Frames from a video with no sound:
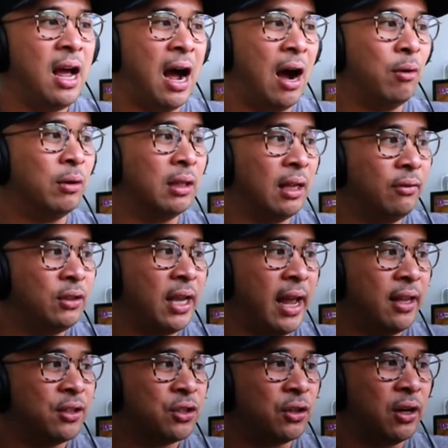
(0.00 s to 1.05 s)
I would love to
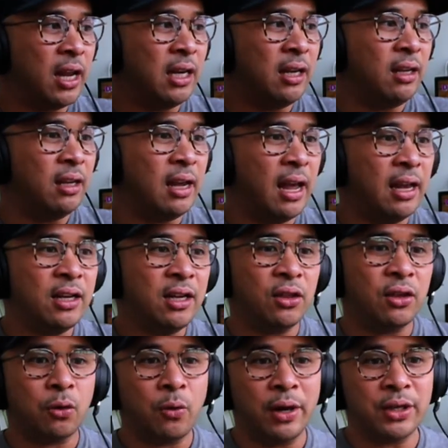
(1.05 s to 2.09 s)
answer any other
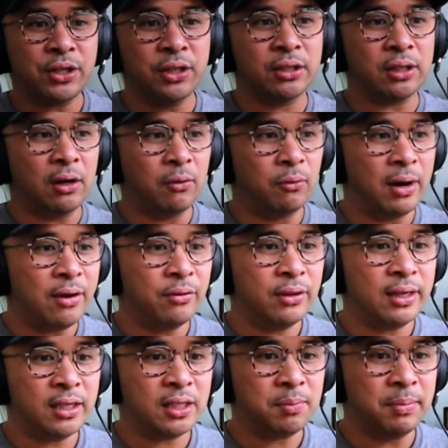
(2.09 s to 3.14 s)
questions around this,